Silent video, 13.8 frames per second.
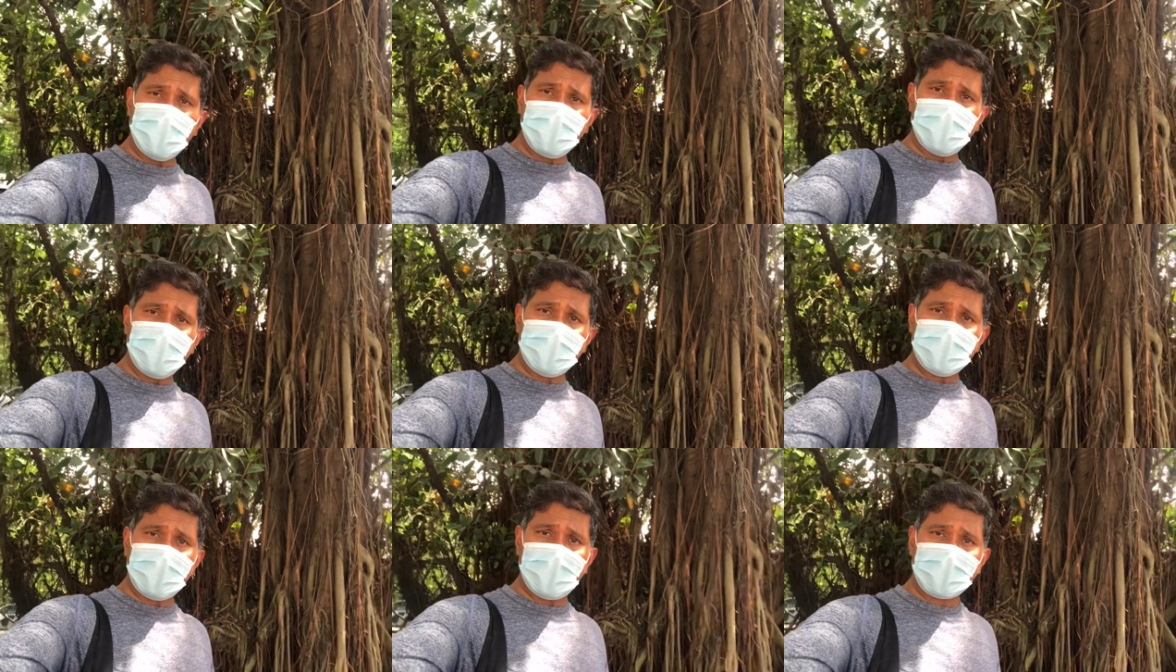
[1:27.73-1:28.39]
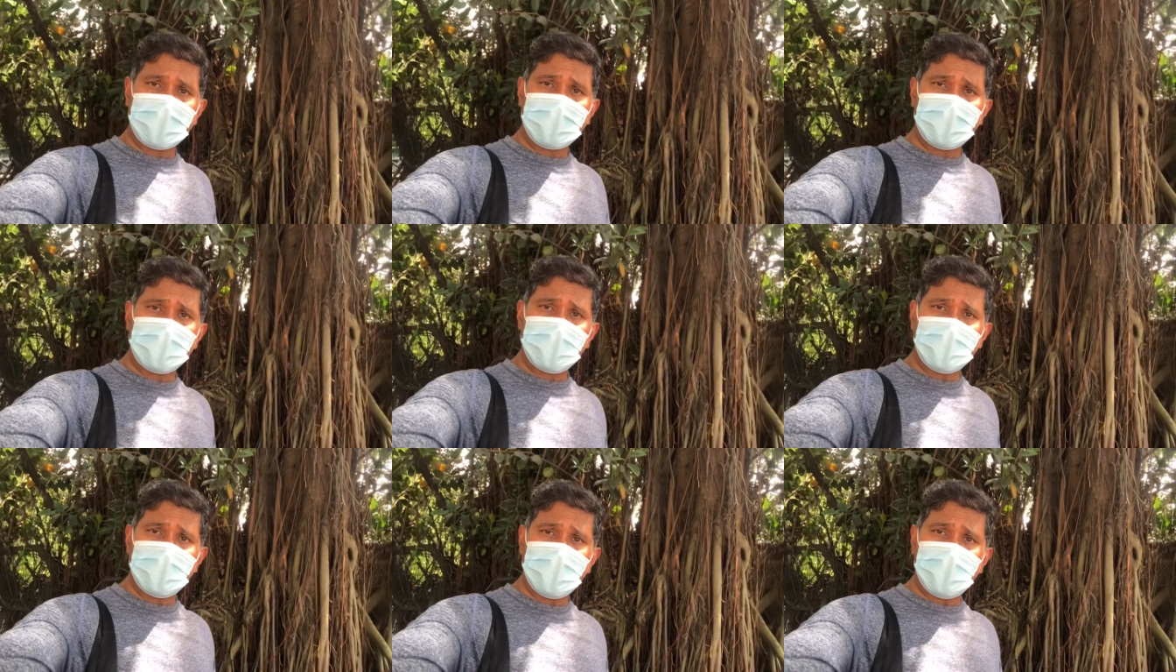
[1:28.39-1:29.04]
is that
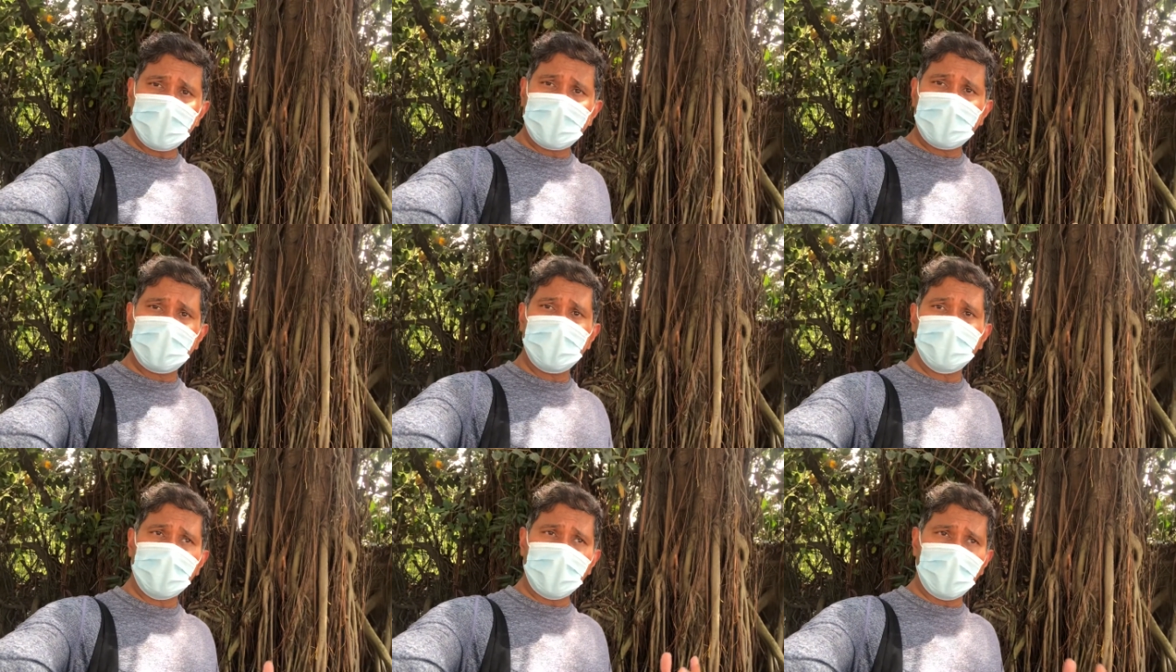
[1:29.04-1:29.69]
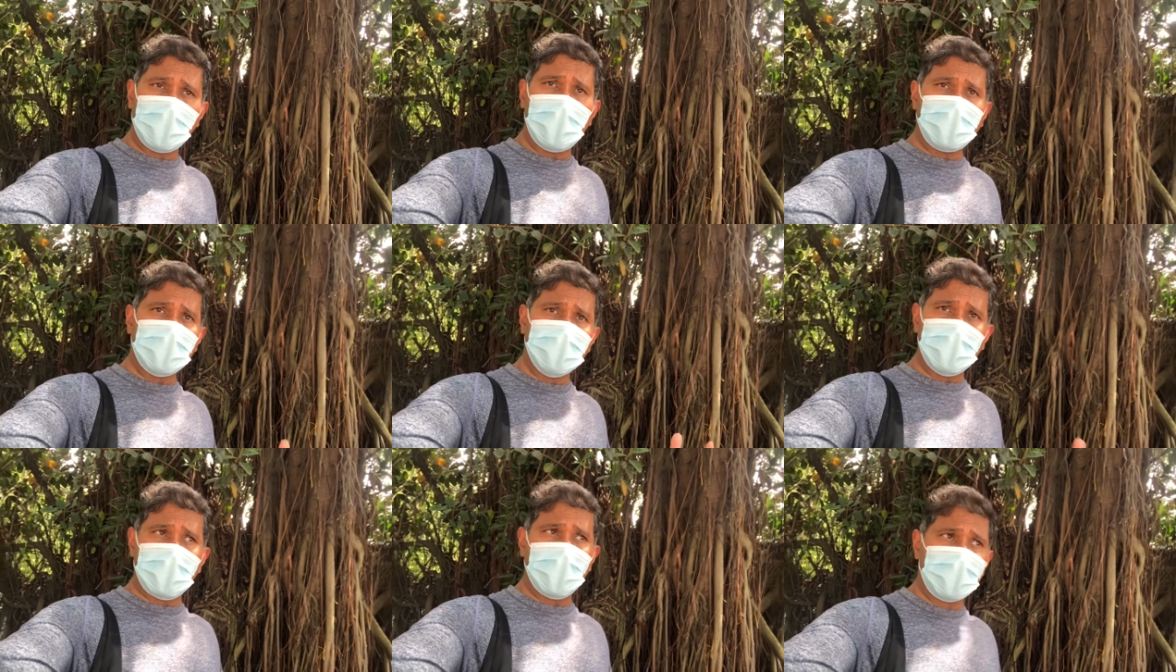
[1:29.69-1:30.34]
it provides
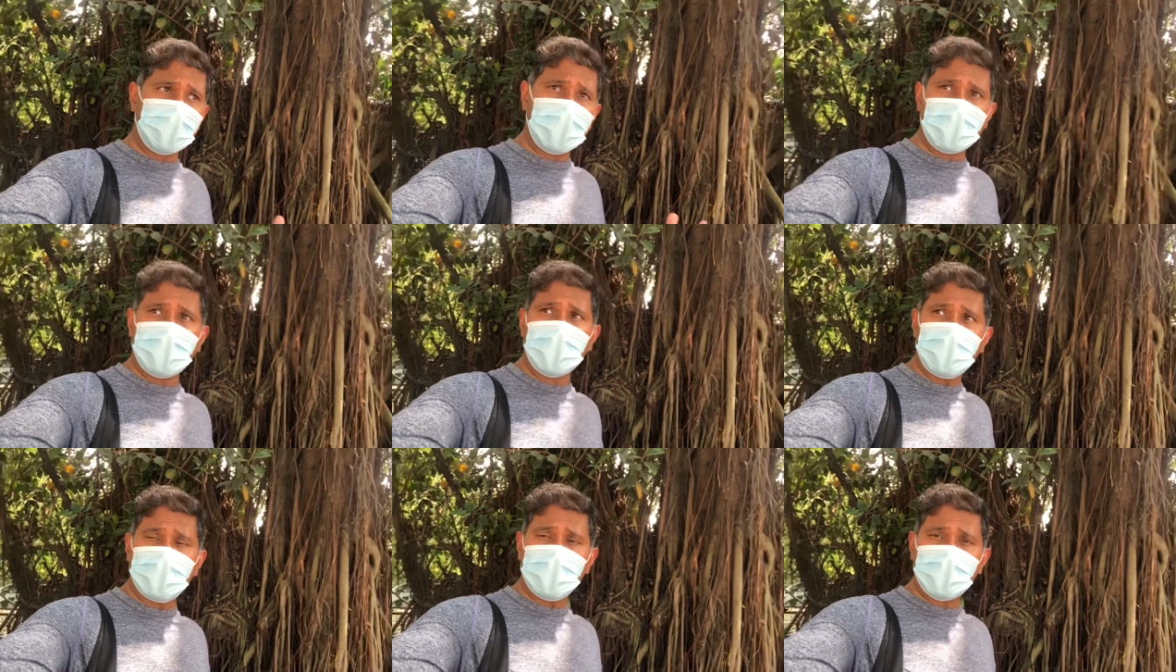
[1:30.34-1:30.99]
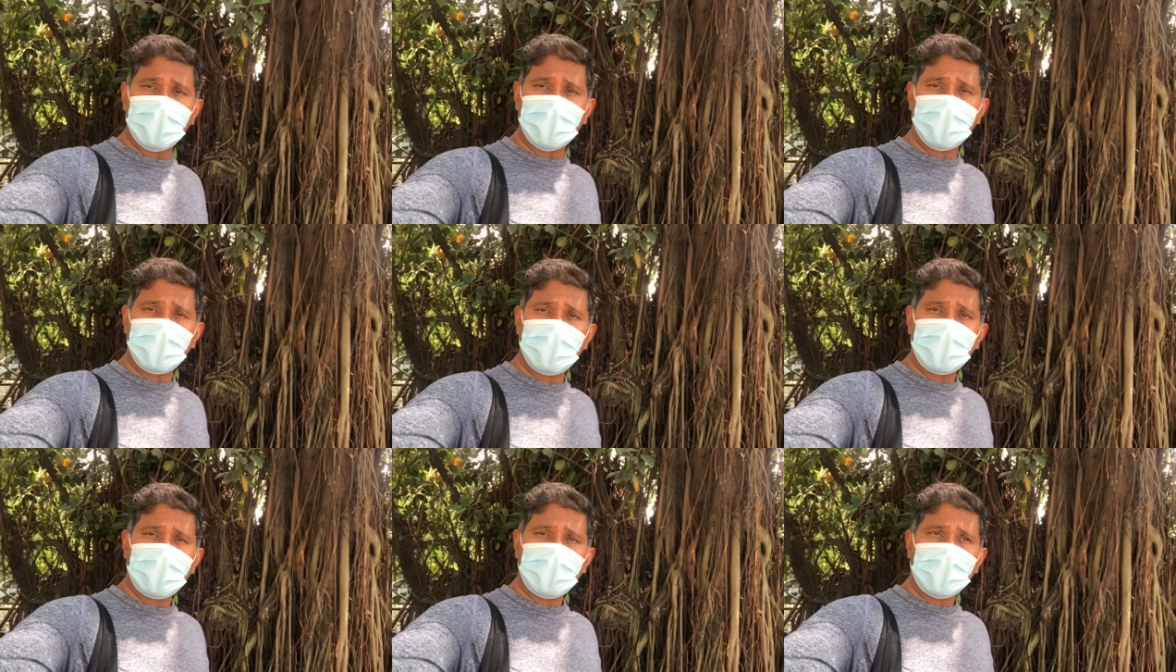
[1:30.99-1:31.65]
me freshness
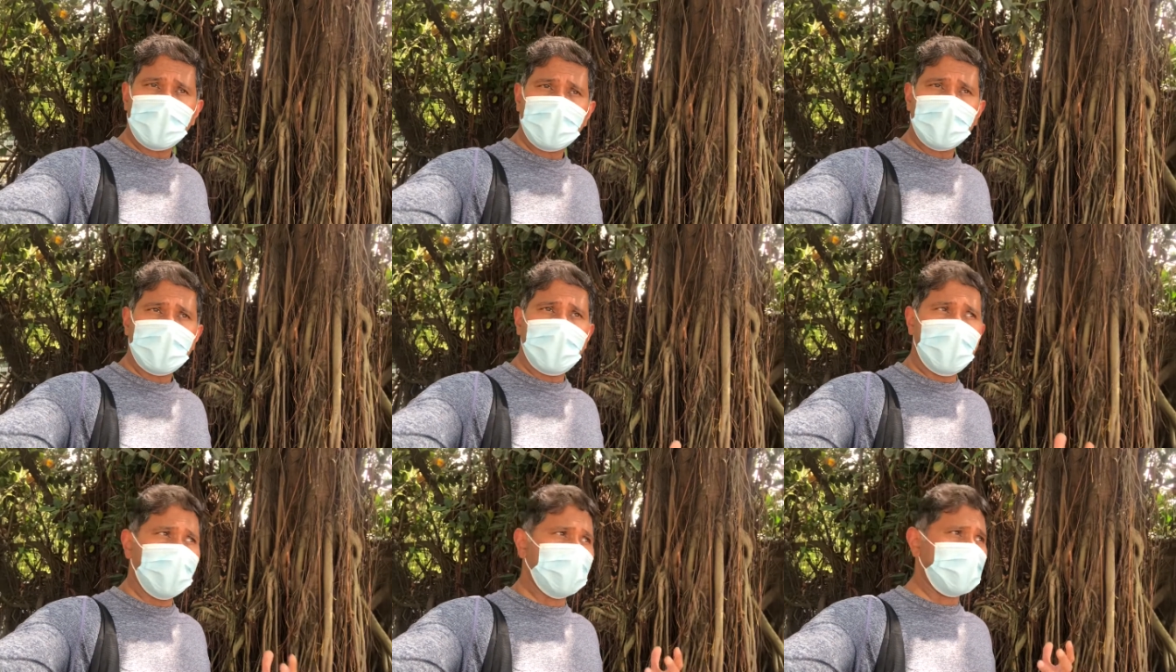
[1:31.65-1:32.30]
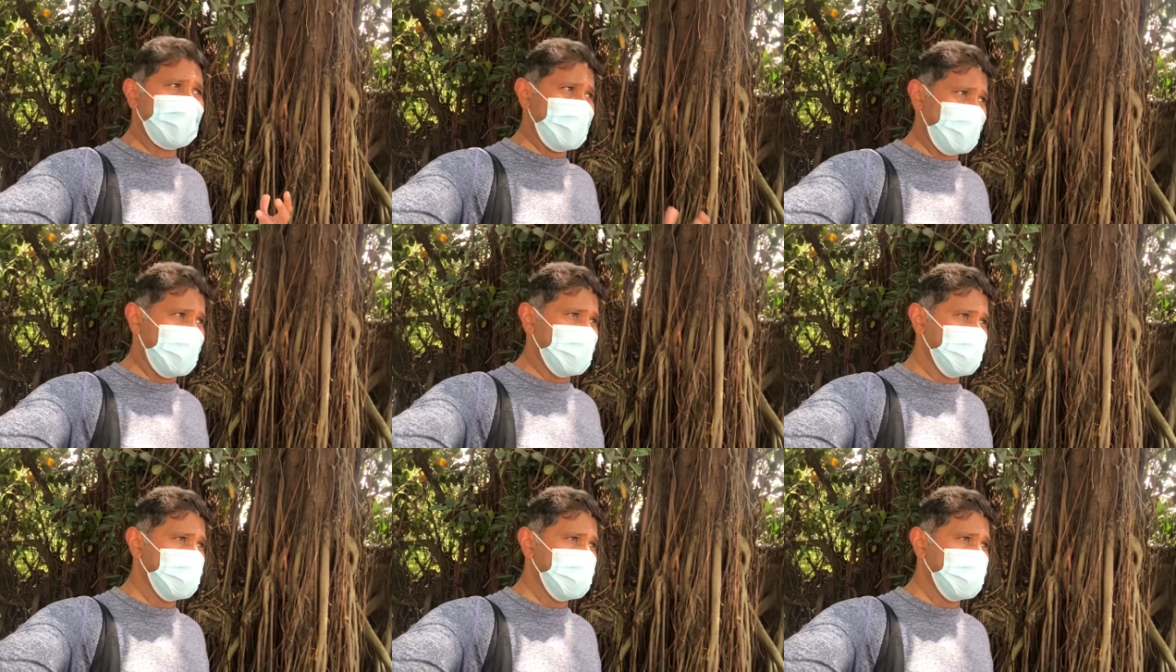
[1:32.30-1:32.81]
of air.